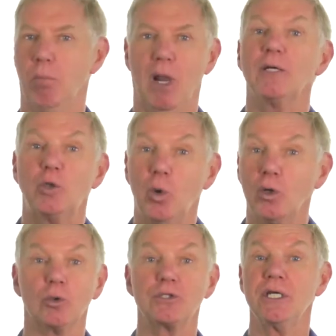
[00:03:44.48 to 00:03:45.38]
Blood
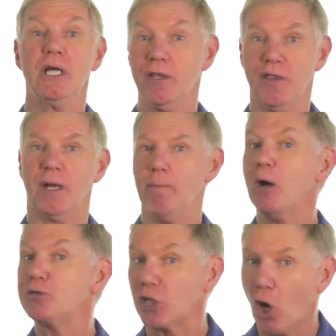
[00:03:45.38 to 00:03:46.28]
quills that are
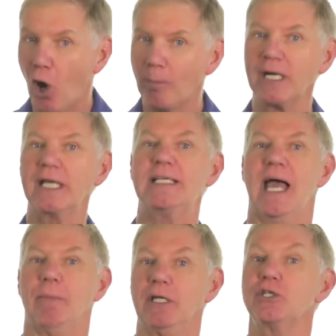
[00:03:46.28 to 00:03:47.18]
most commonly
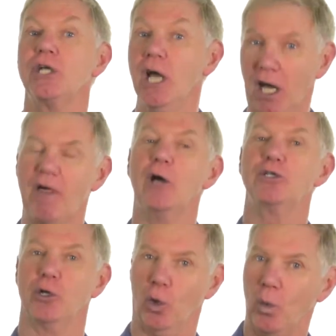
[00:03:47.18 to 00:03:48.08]
damaged are
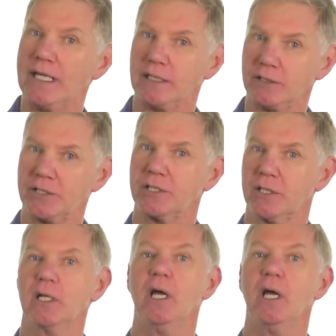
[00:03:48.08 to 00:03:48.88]
those on the wings.